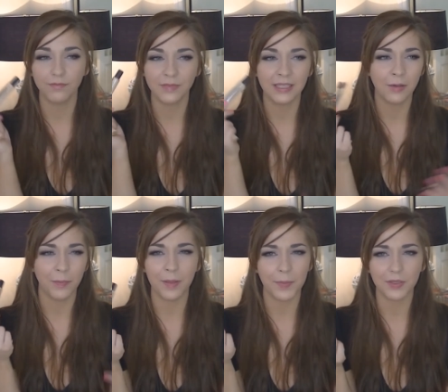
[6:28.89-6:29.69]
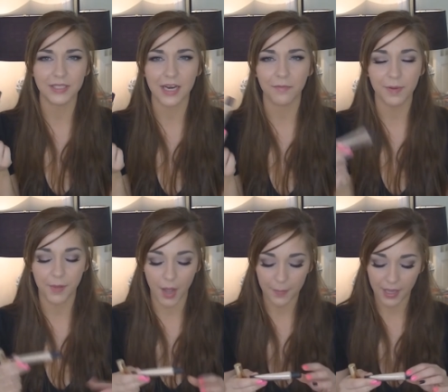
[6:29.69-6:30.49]
little pimples that have been
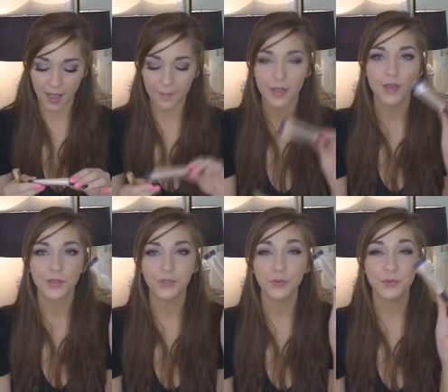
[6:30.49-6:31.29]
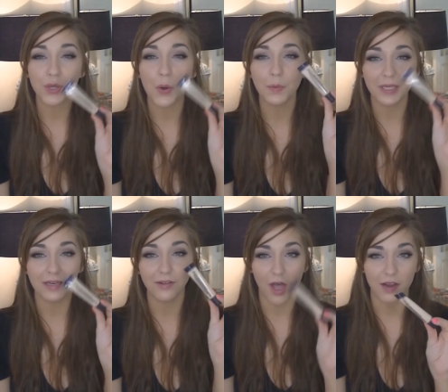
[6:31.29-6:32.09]
popping up. You don't
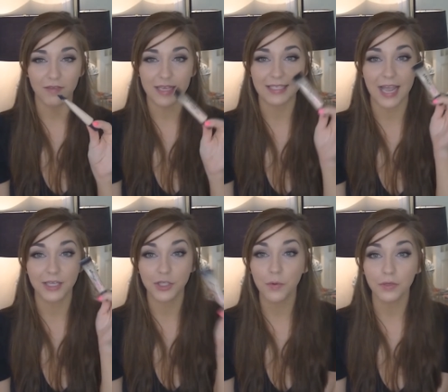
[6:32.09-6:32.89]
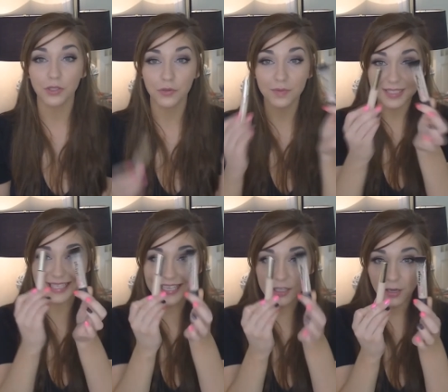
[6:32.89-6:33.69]
need a lot of this. I don't use
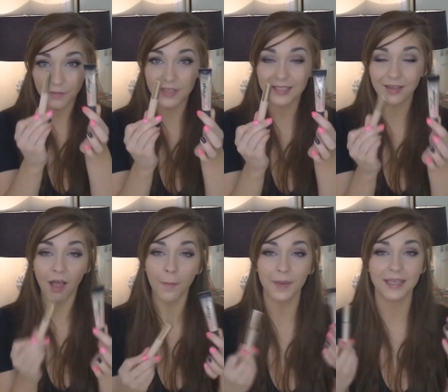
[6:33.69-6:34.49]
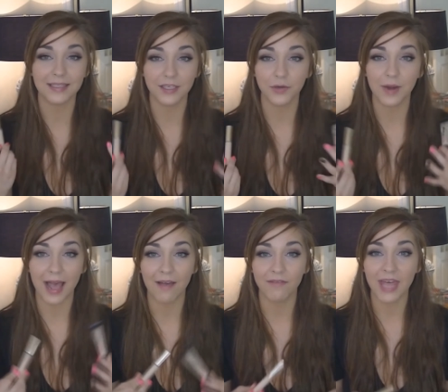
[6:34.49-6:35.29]
either of these a lot because I don't
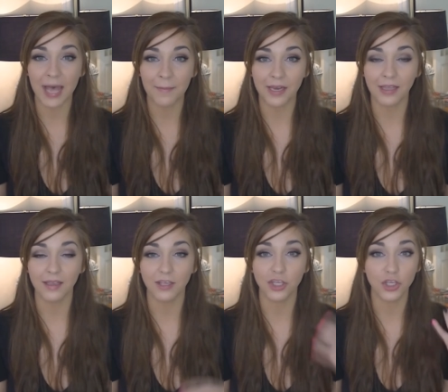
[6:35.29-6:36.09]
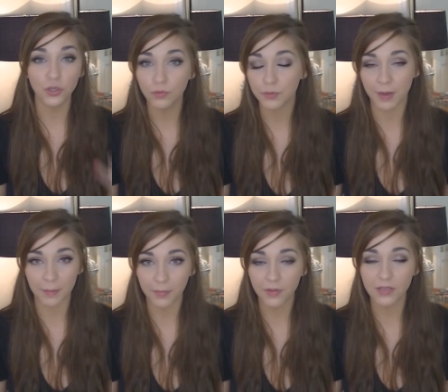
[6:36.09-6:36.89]
have that many huge
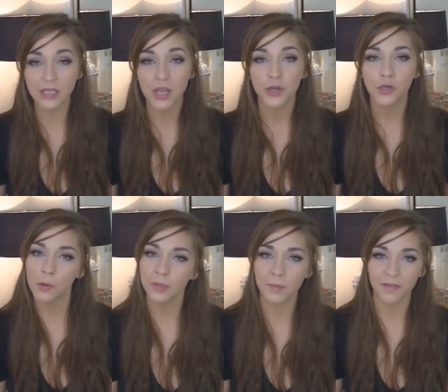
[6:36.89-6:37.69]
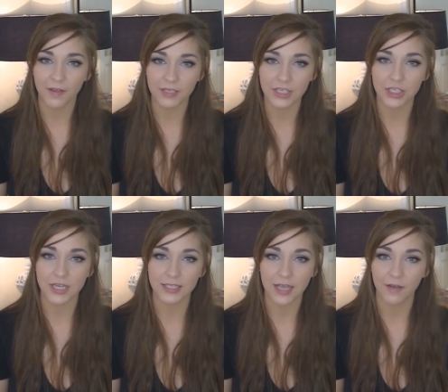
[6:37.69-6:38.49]
pimples. Normally my foundation
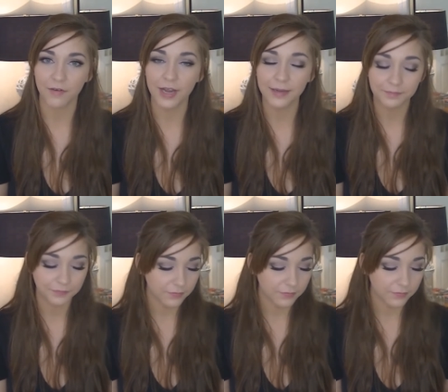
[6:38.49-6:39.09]
does cover it.